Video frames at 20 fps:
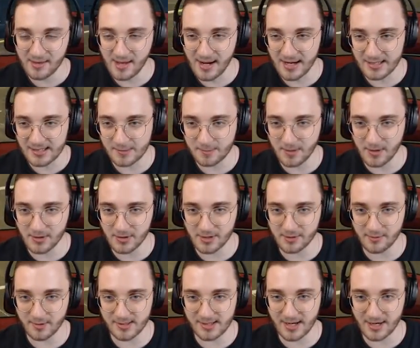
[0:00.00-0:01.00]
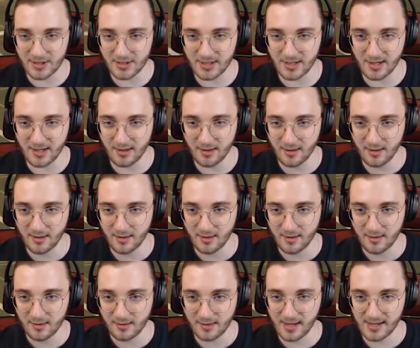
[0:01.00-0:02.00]
That explosion was actually
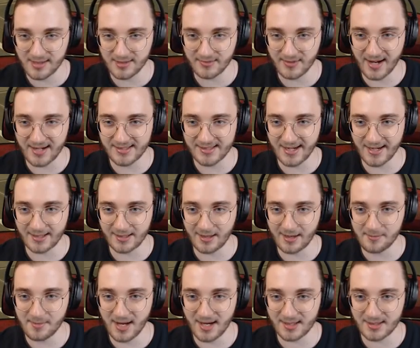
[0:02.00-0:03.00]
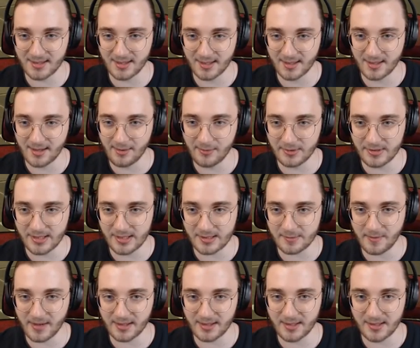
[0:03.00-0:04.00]
kind of anticlimactic. I was
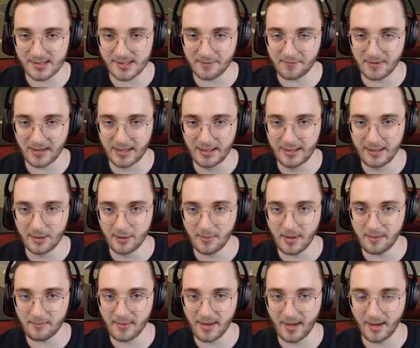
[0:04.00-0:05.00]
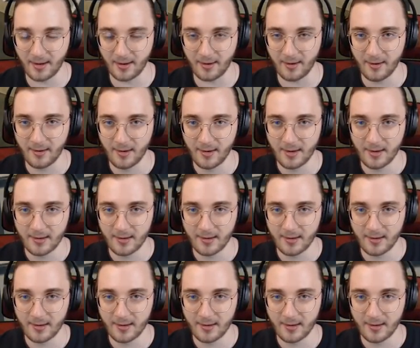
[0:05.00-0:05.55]
expecting something a little bit bigger.